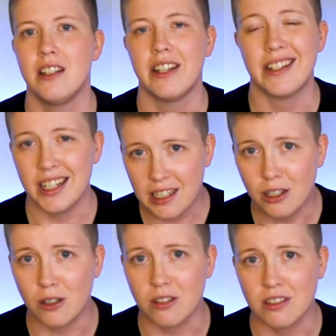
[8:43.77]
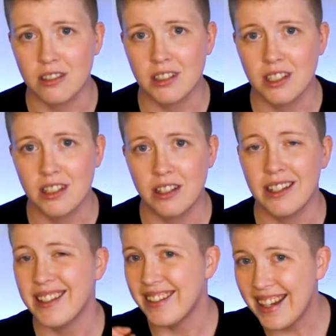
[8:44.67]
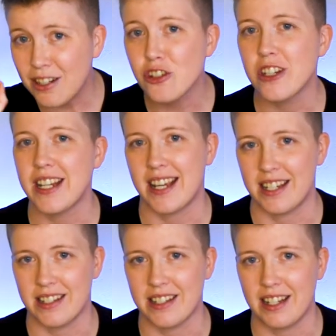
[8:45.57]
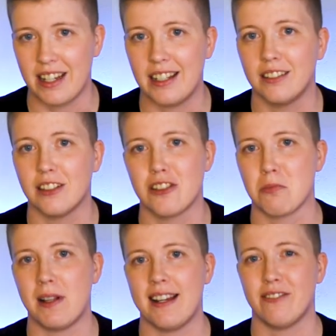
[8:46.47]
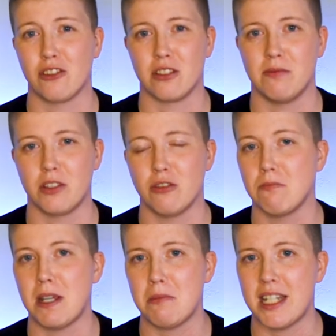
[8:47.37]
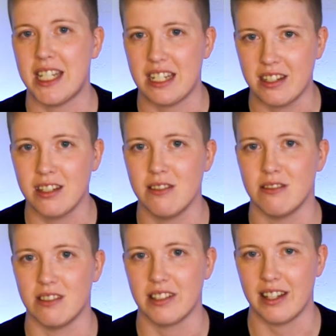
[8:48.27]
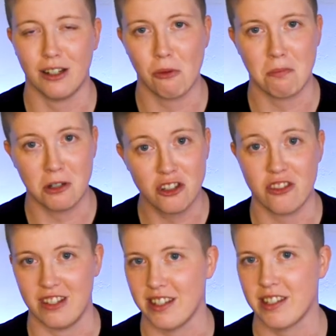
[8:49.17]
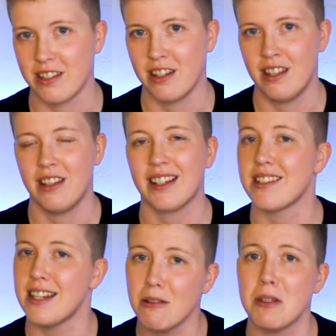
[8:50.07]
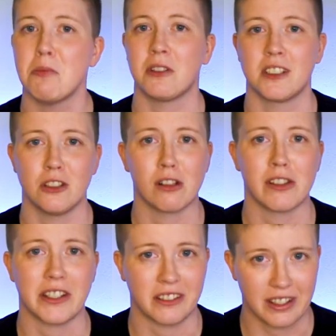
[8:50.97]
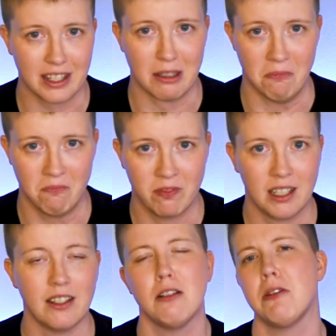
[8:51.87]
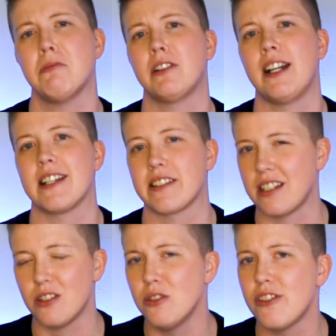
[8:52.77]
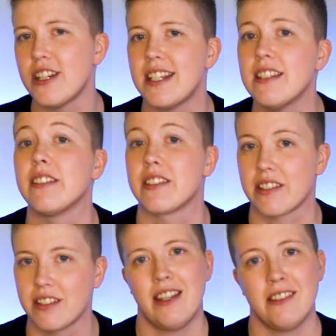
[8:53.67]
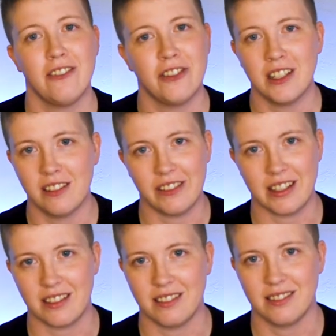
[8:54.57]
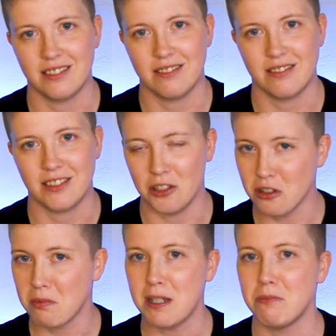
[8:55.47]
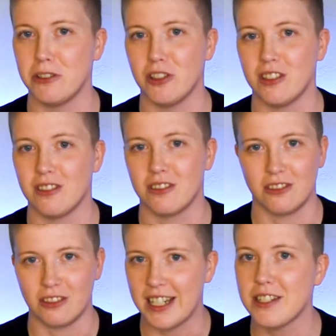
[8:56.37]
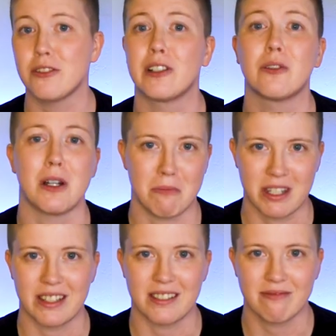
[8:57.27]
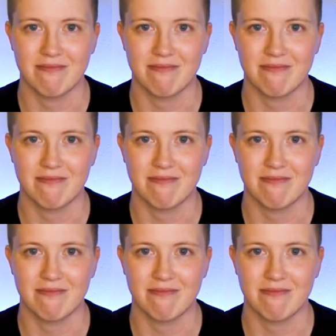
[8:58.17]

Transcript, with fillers: And now, now she has a large platform through BBC Two to help push this, because now people are Googling her name. Now people are asking who she is, and they're funneling those people right to her website.